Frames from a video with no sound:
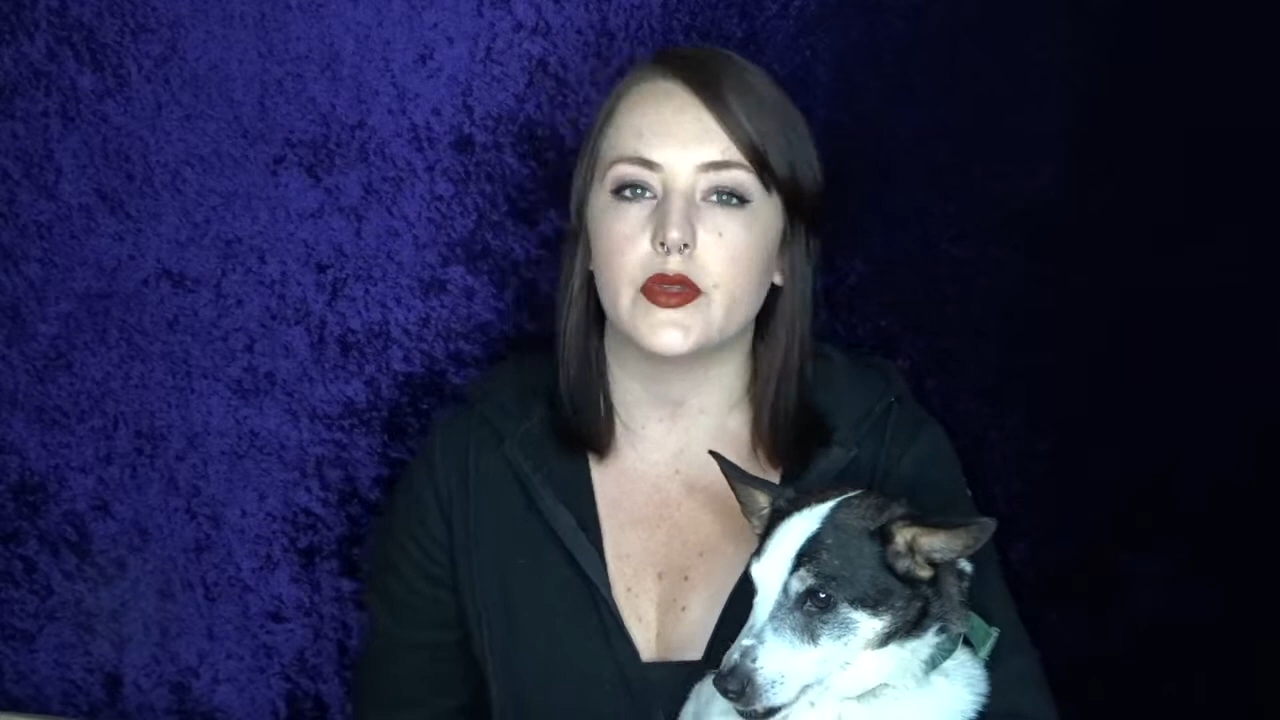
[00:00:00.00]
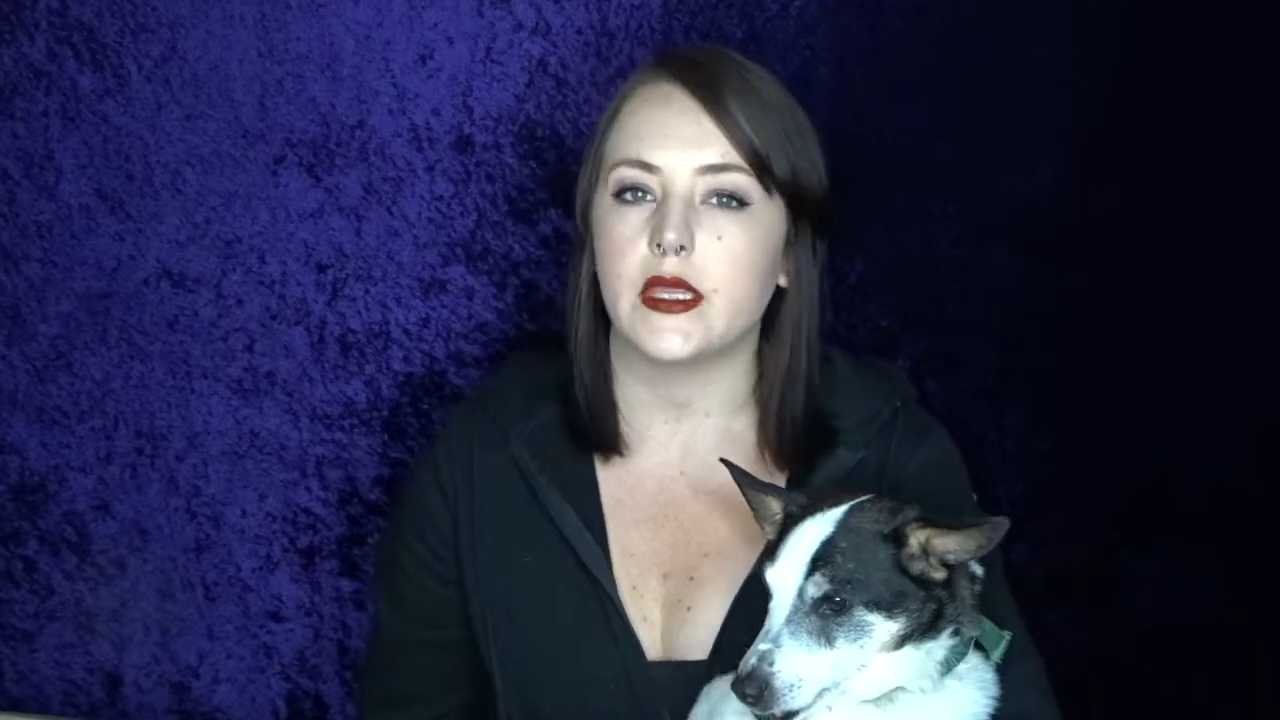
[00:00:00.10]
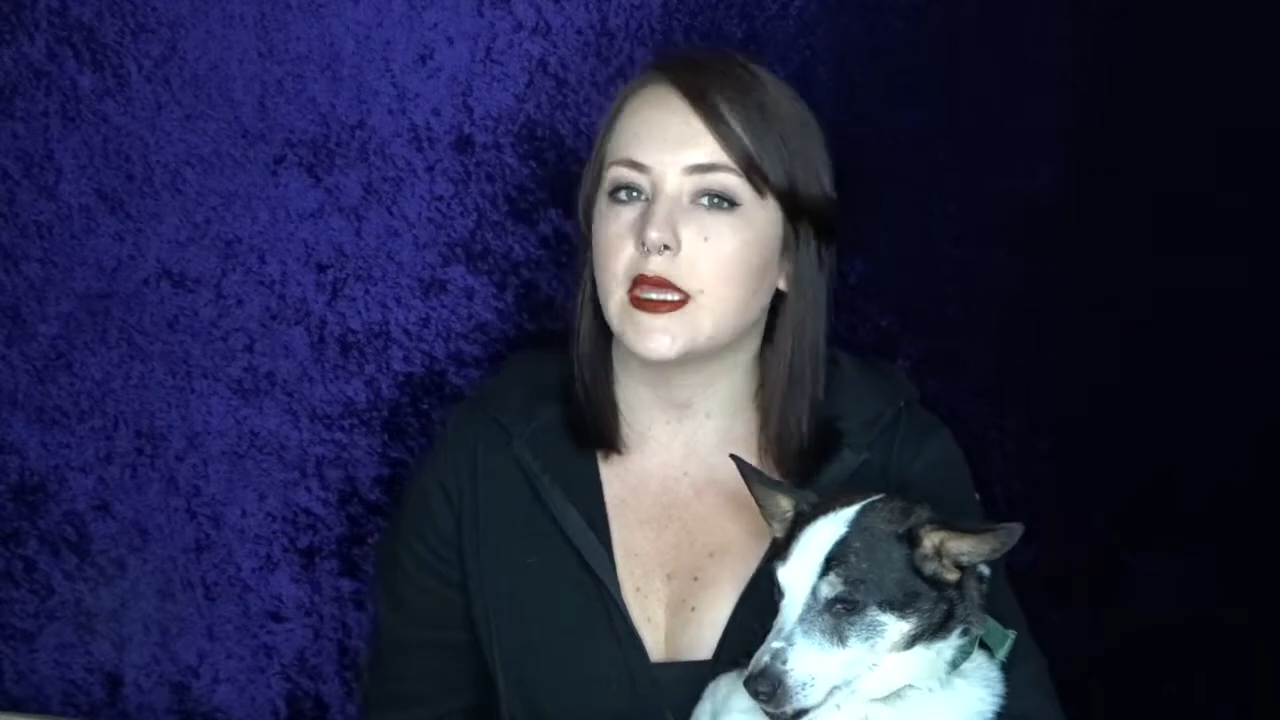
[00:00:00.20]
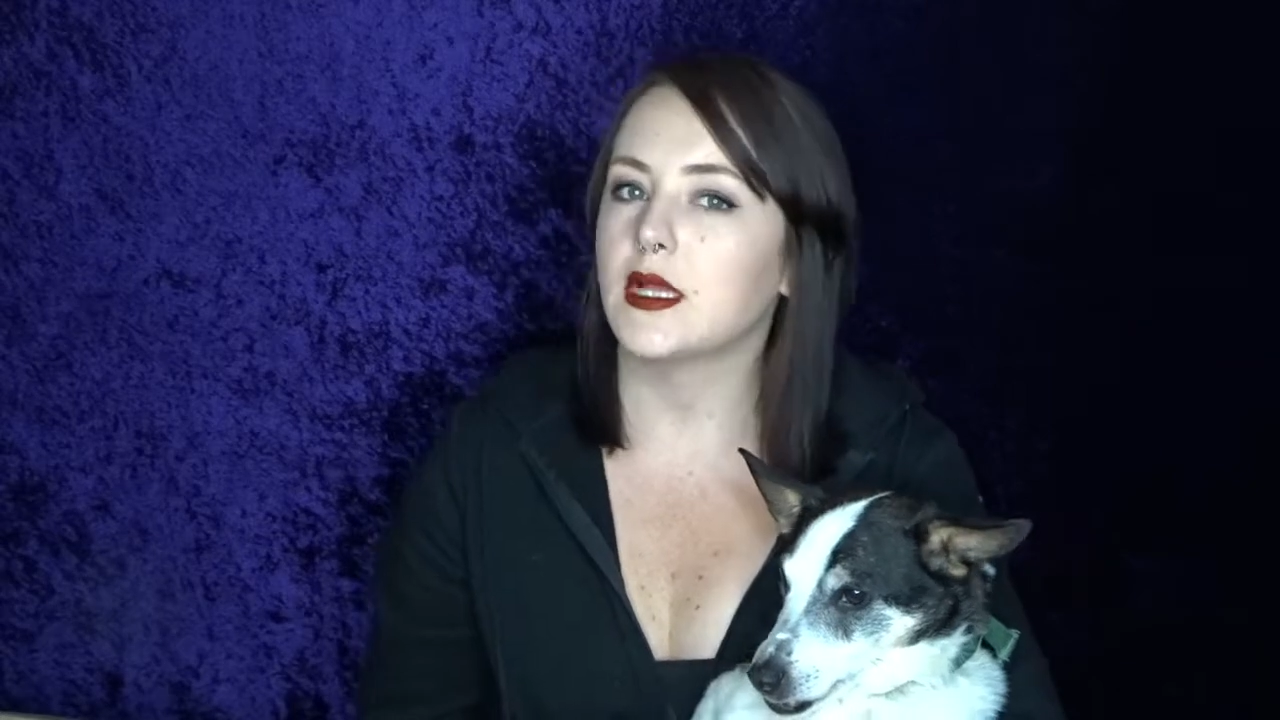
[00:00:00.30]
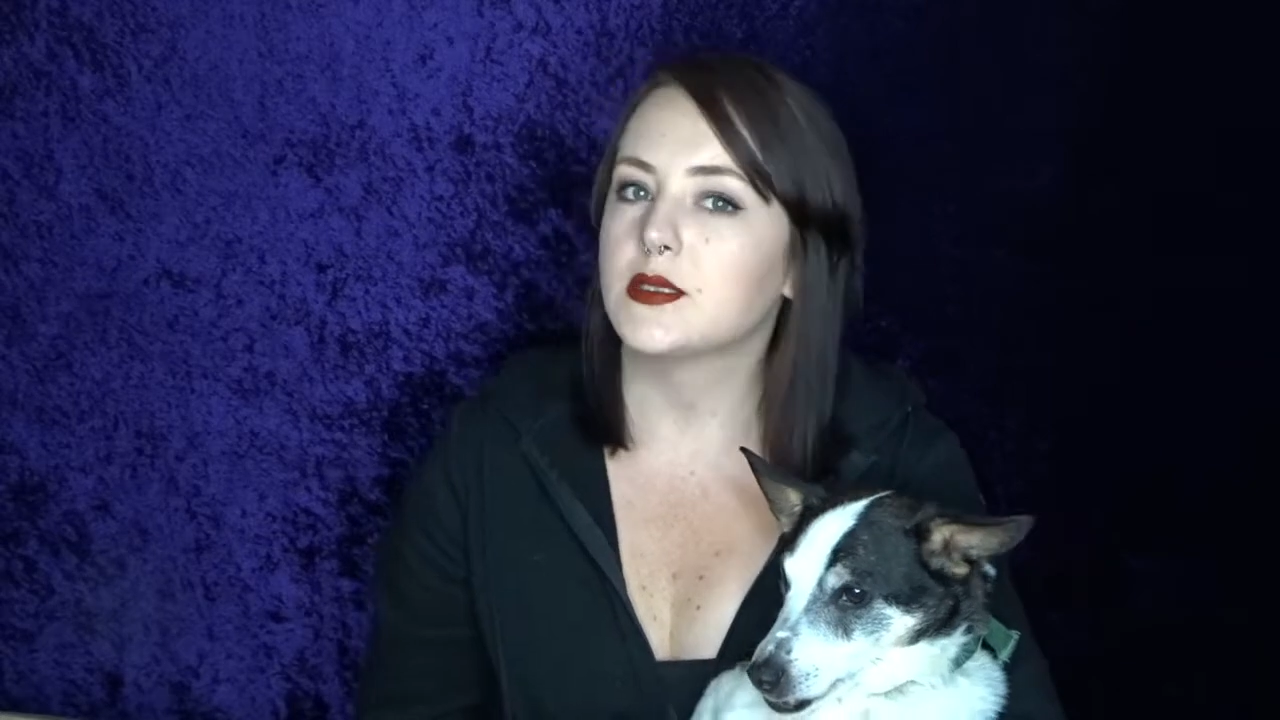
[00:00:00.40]

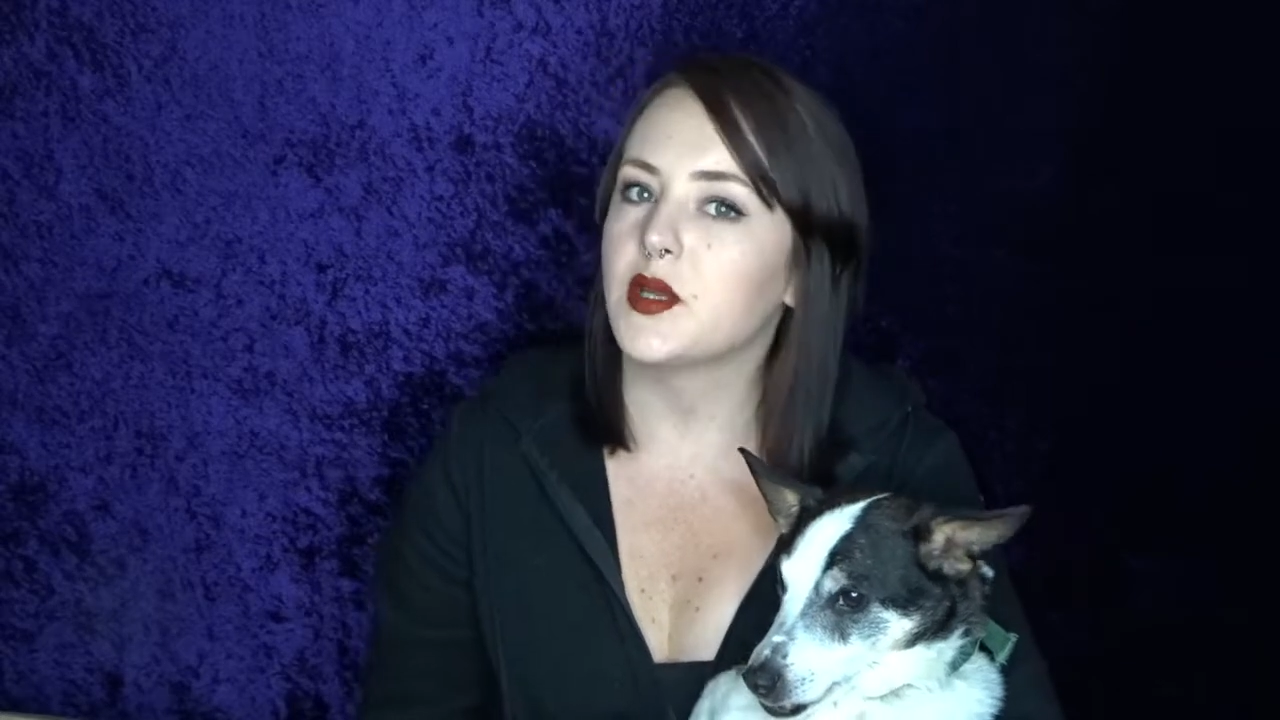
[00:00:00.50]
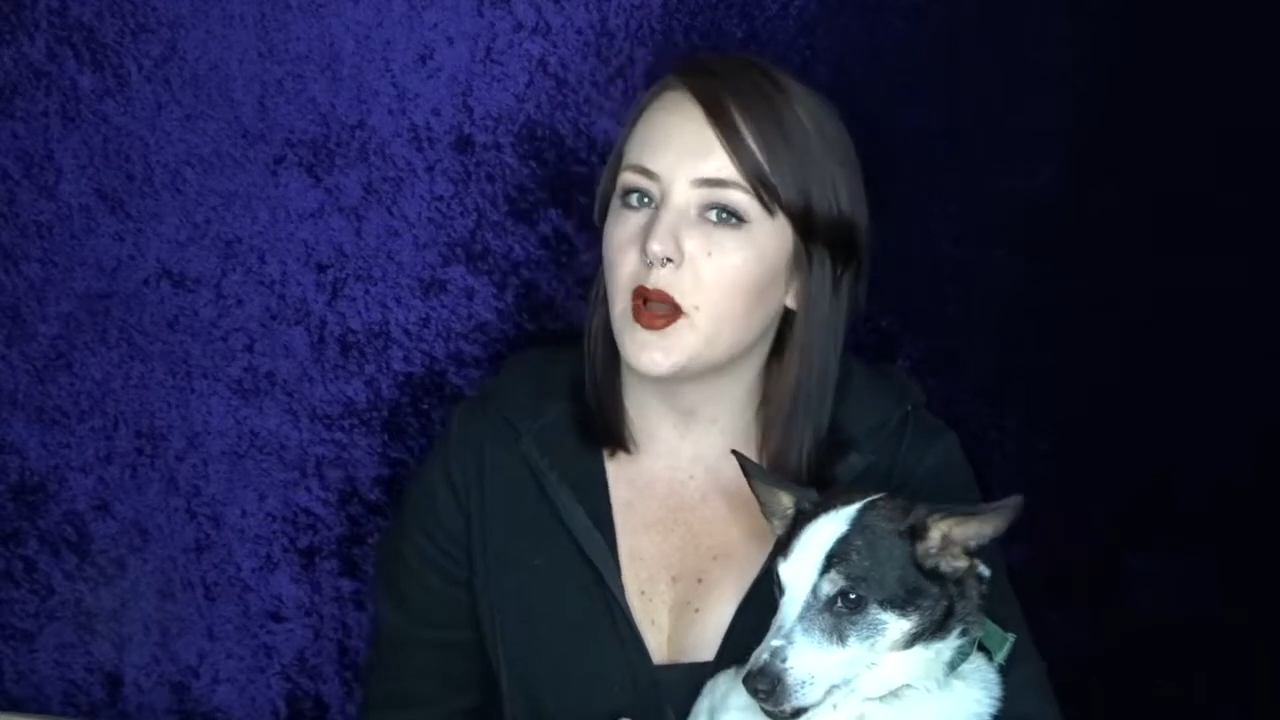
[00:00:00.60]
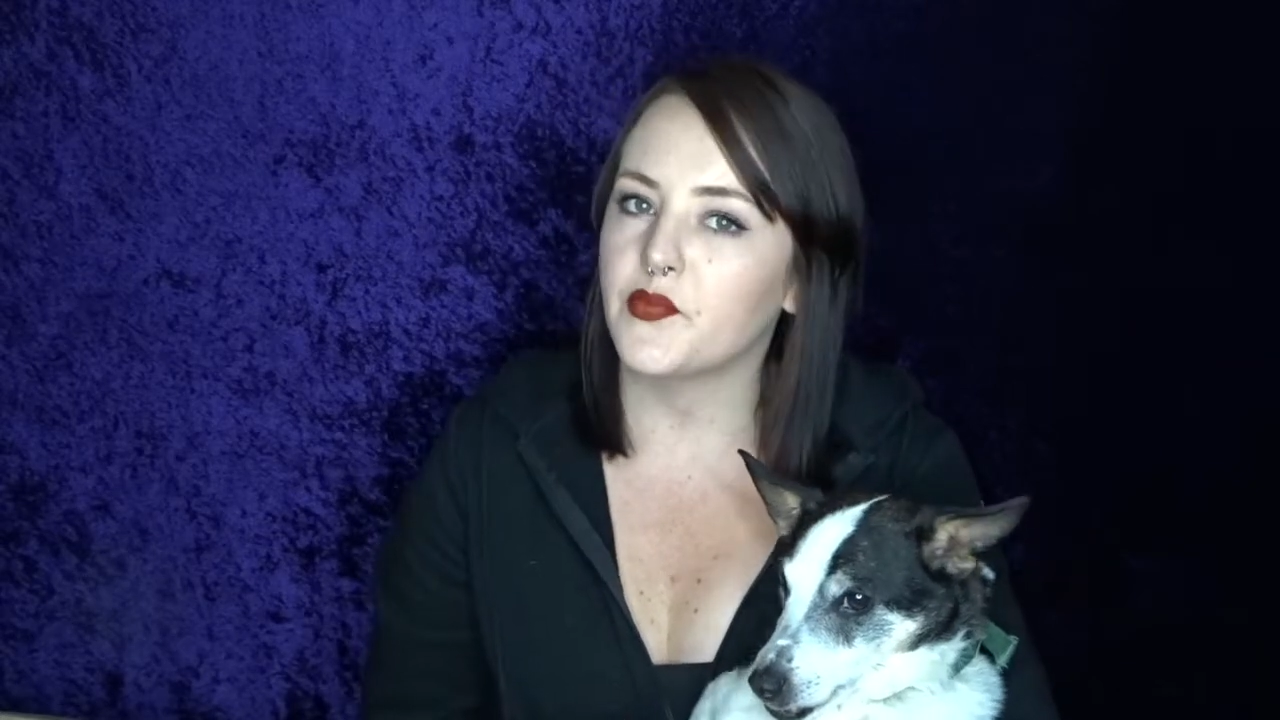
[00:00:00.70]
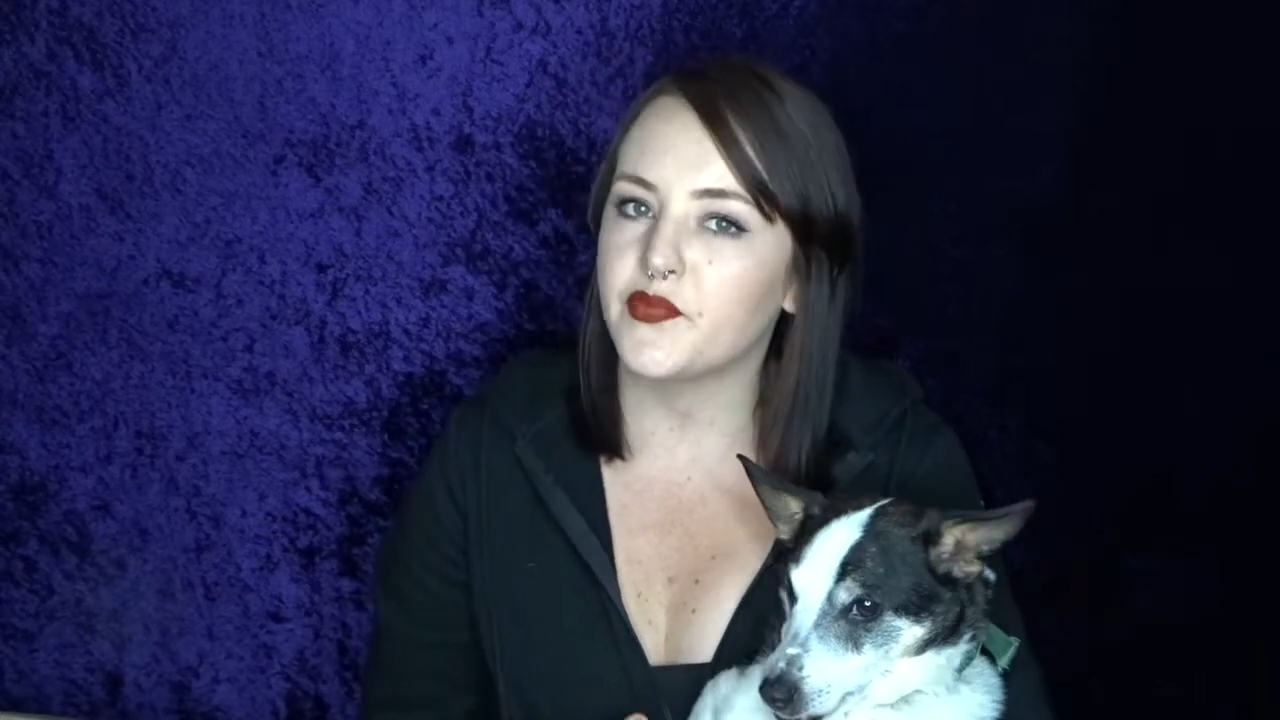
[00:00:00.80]
the top